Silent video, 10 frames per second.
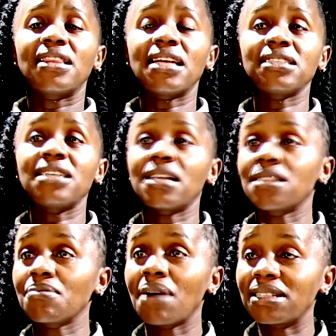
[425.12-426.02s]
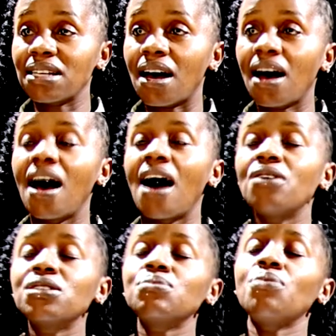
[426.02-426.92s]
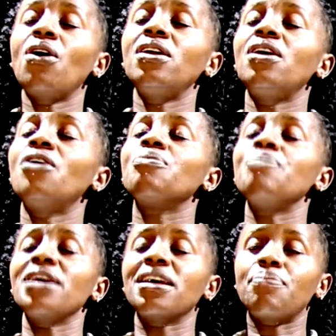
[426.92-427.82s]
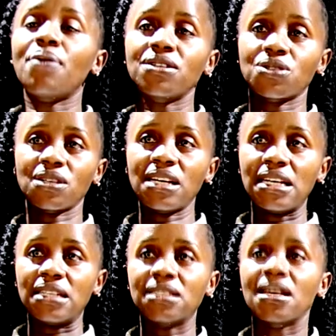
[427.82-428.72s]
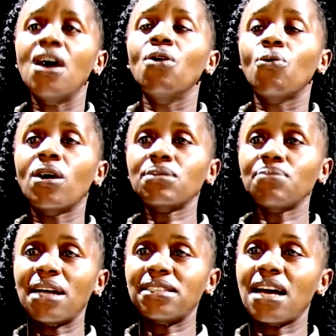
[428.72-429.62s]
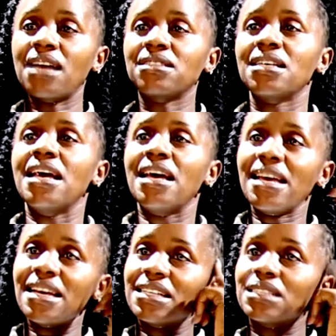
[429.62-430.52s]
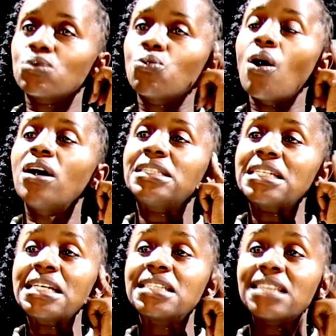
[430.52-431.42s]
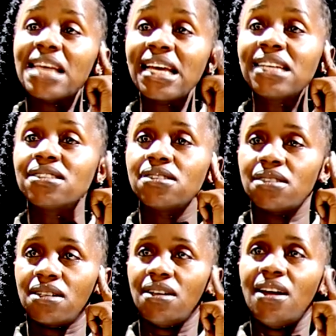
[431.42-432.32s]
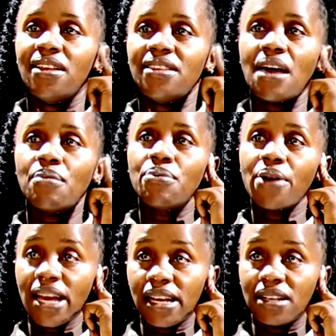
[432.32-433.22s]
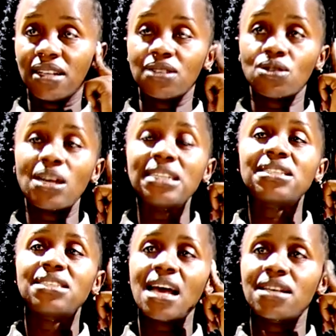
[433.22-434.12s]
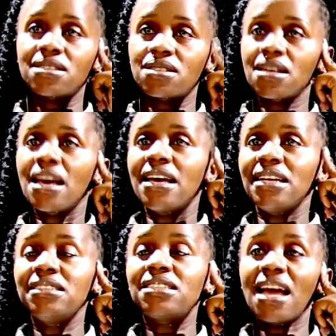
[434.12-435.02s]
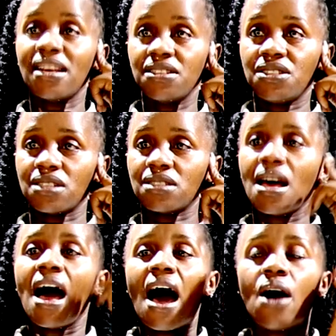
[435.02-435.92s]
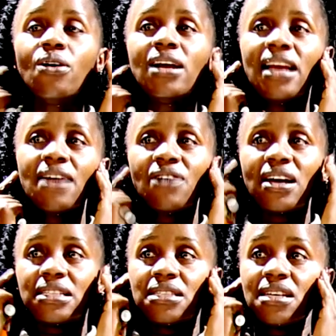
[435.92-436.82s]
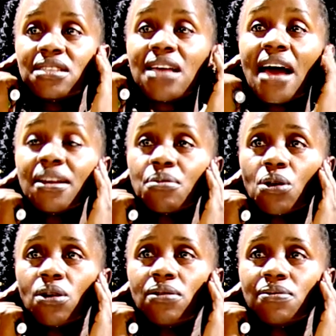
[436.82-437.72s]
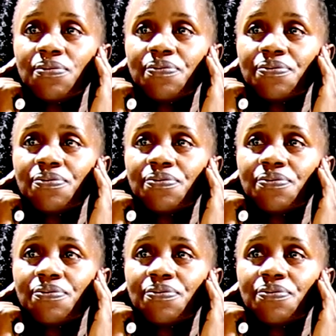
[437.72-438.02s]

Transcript: That it doesn't matter how small or big a person is. What matters is what is in their brain. So it tests intelligence. How clever is this animal?